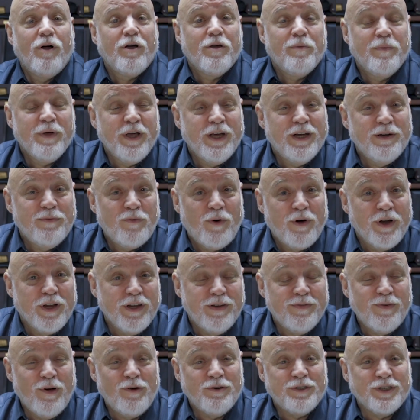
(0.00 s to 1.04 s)
Welcome again to Morning
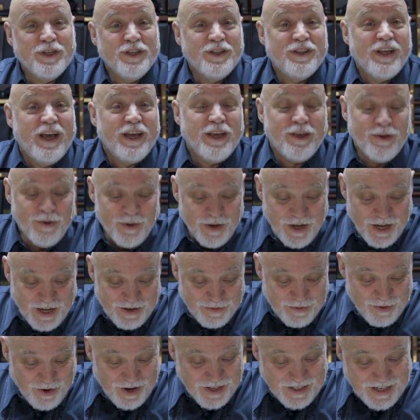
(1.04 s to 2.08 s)
Devotion. Thank you
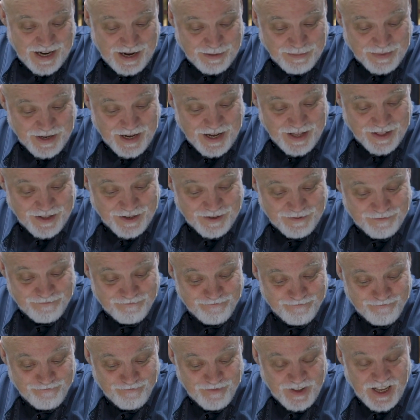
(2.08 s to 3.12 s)
again for our time together.
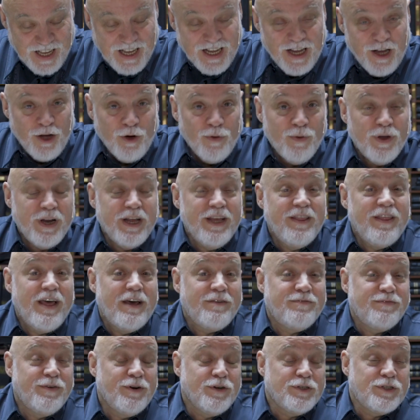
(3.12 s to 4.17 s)
Well, in
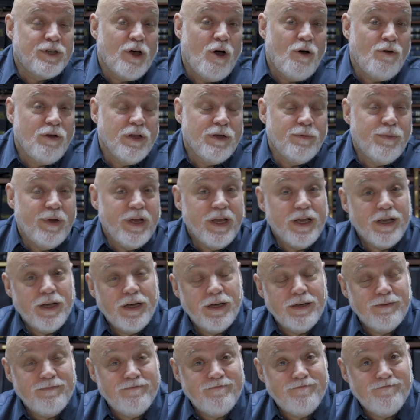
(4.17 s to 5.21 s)
that first Holy Week,
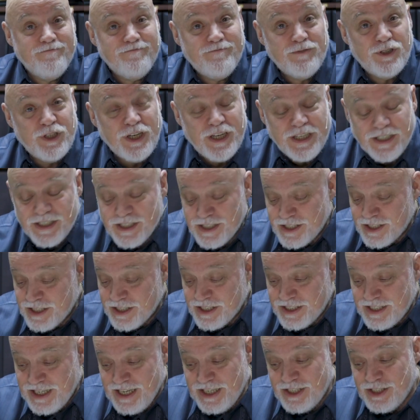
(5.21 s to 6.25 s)
Jesus
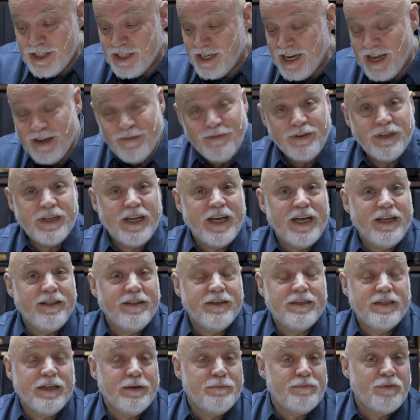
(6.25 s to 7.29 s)
is teaching every day in
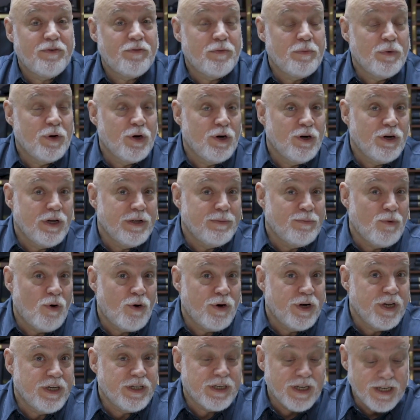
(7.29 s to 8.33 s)
the temple from early
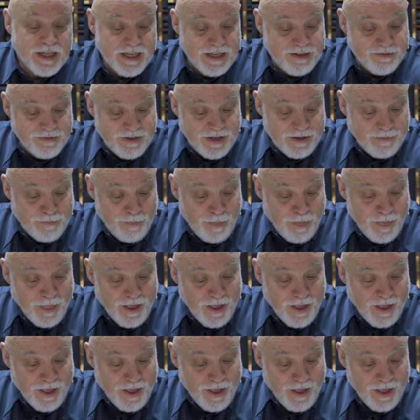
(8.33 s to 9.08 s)
morning till evening.